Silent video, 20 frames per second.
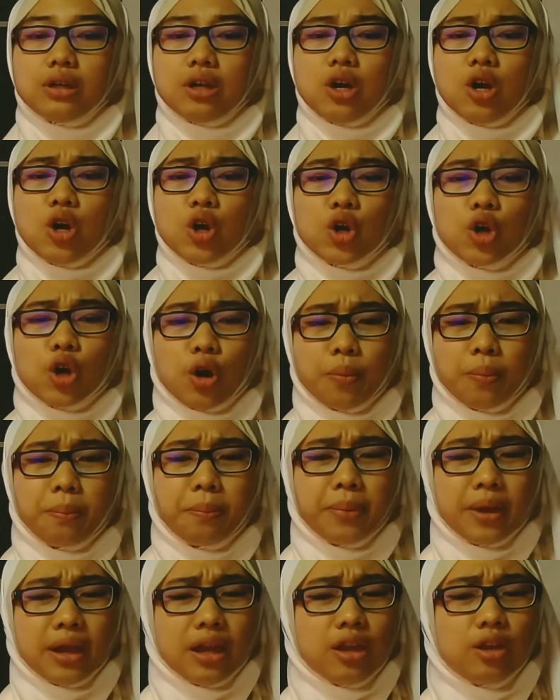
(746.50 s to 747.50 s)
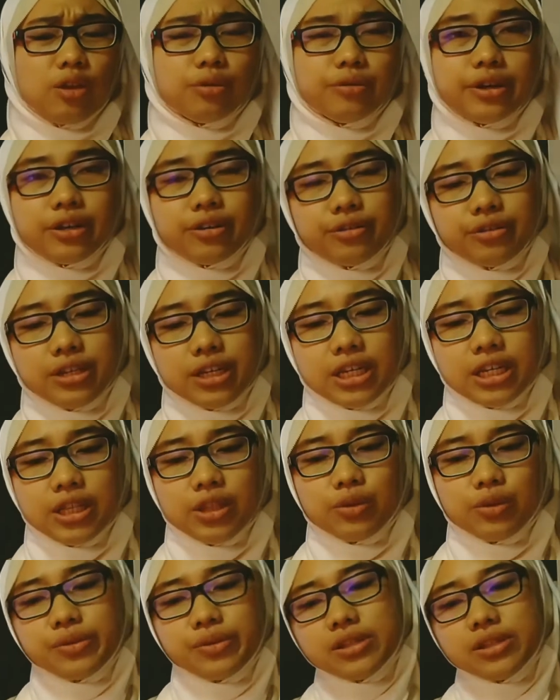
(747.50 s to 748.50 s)
Compare your recording to
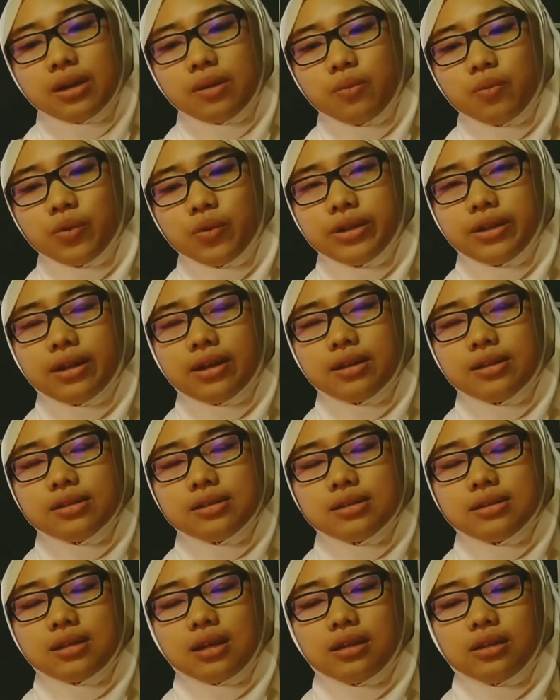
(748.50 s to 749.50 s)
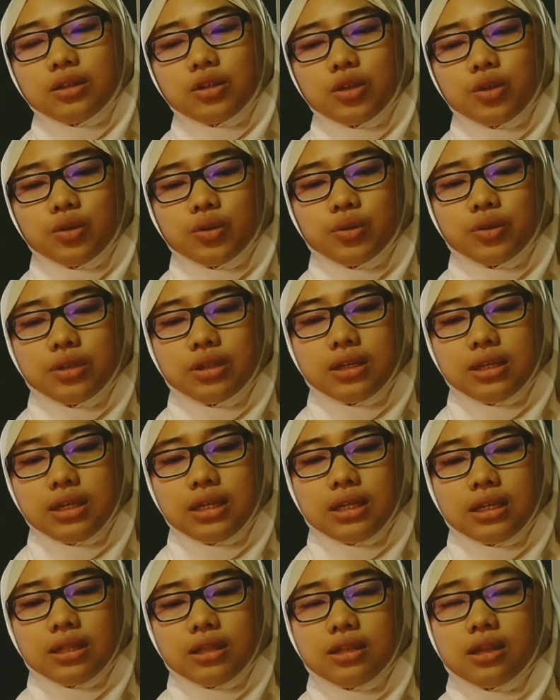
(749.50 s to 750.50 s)
someone else that good in
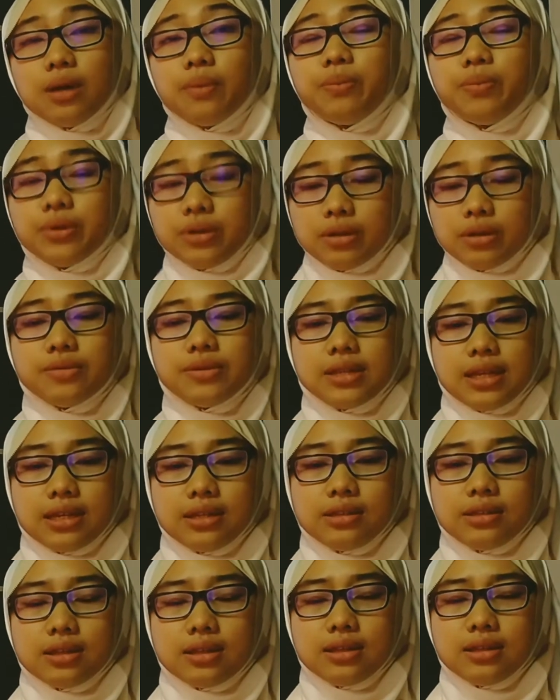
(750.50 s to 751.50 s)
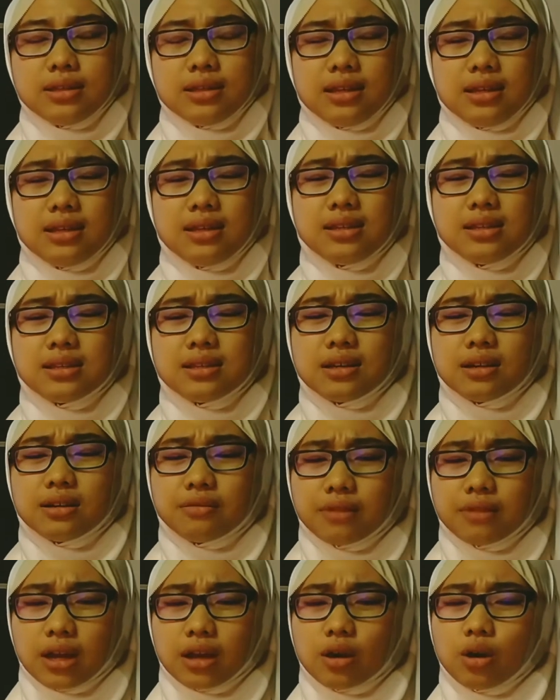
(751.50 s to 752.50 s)
their pronunciations. It is
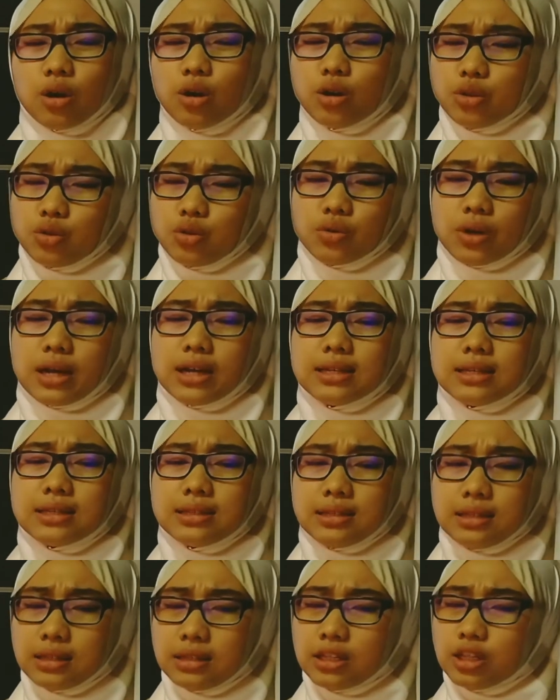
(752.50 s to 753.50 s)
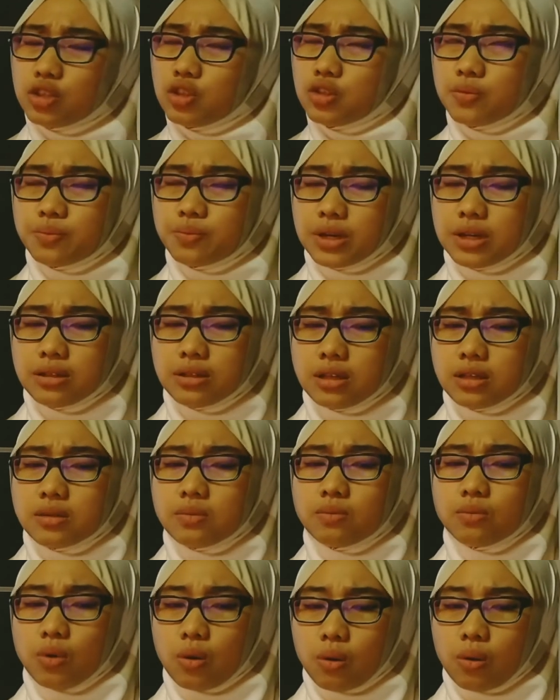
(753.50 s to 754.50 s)
correct, although I still need to practice
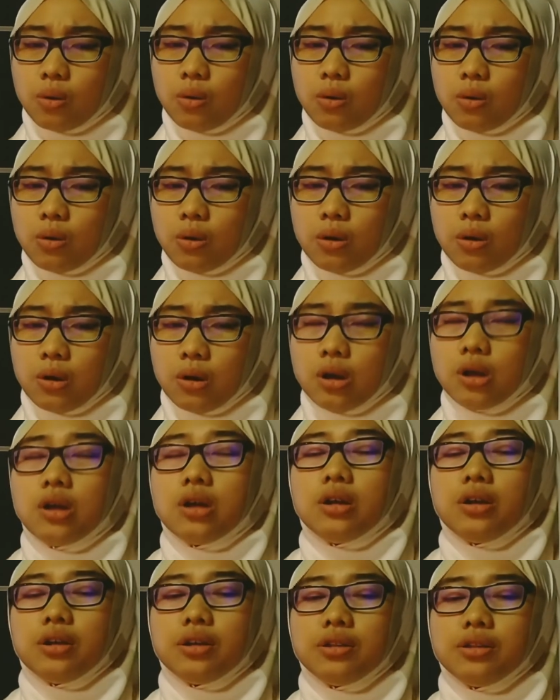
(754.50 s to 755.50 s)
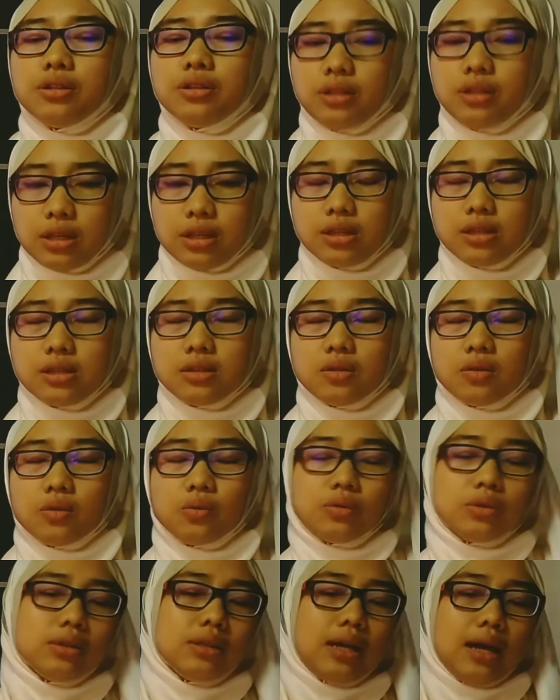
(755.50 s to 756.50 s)
more. This will
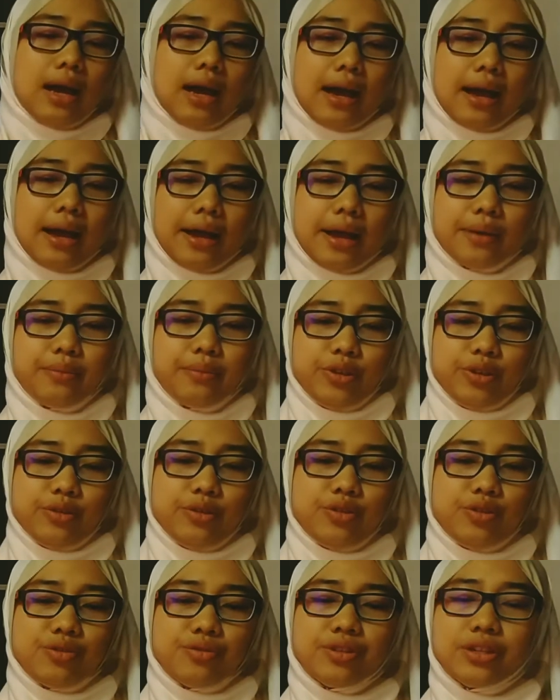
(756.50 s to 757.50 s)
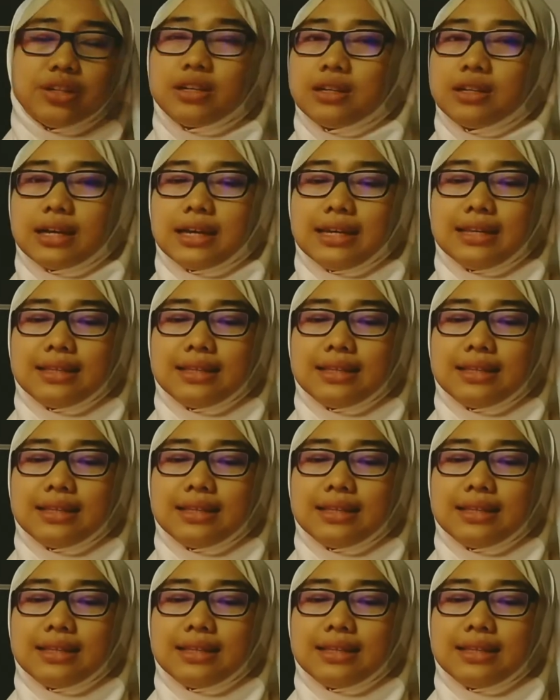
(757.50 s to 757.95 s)
help you to recognize